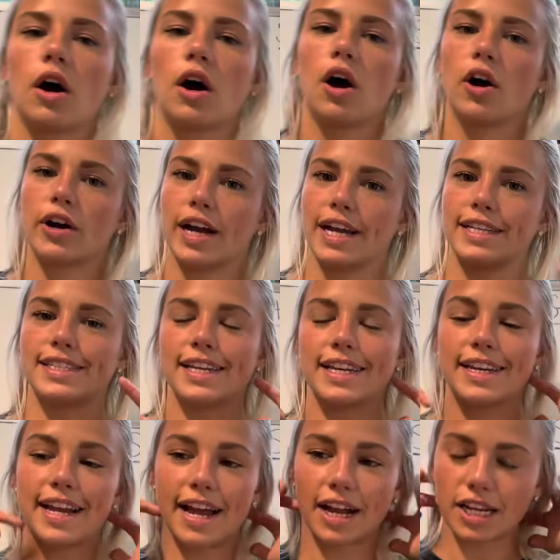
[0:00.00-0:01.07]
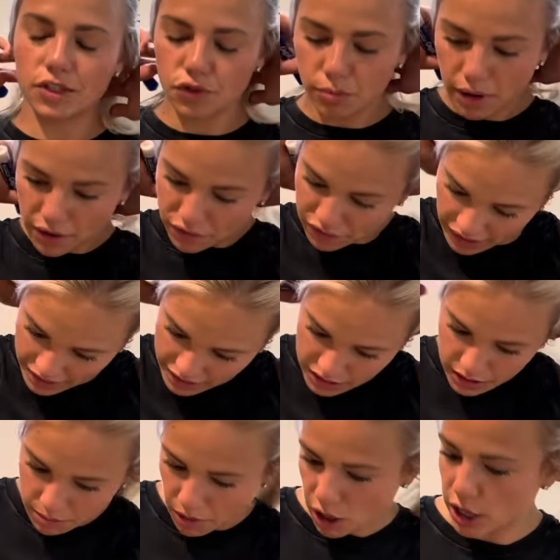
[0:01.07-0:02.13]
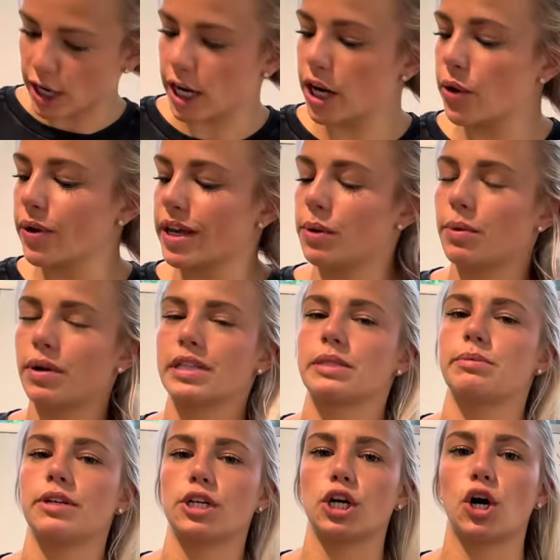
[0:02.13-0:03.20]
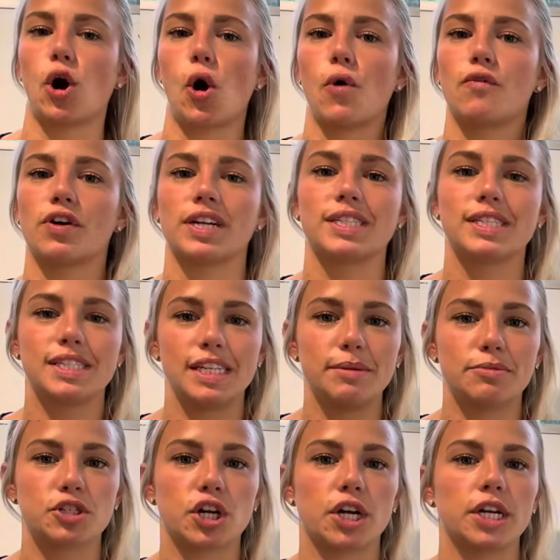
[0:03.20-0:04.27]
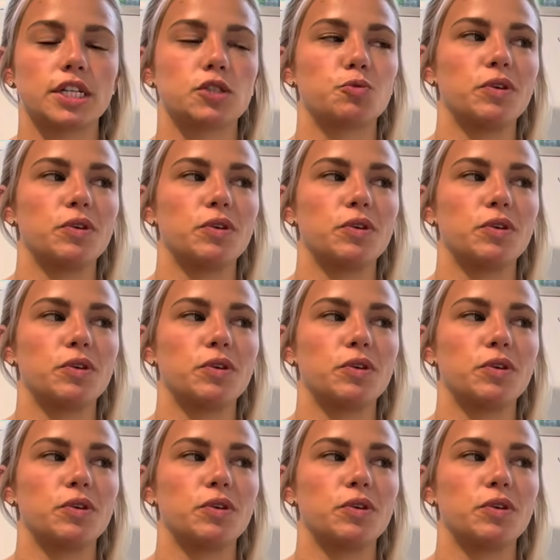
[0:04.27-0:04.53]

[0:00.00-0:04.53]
All right, next for my flight tomorrow, he wants me to go over steep turns.